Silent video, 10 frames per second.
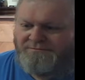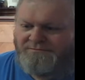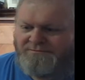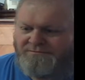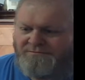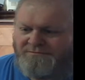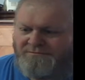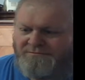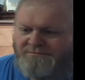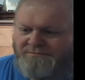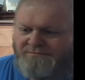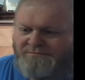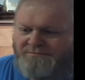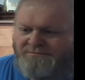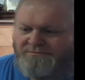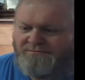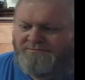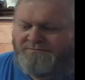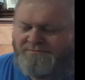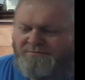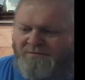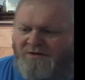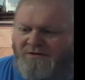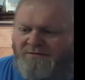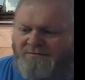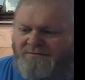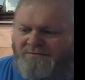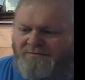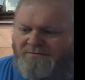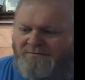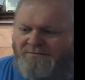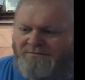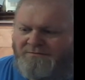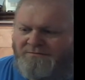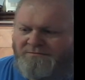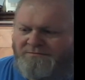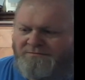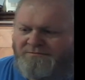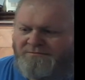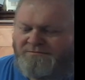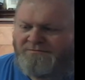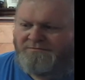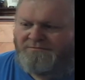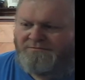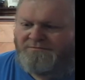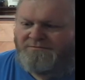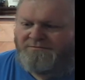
(silent)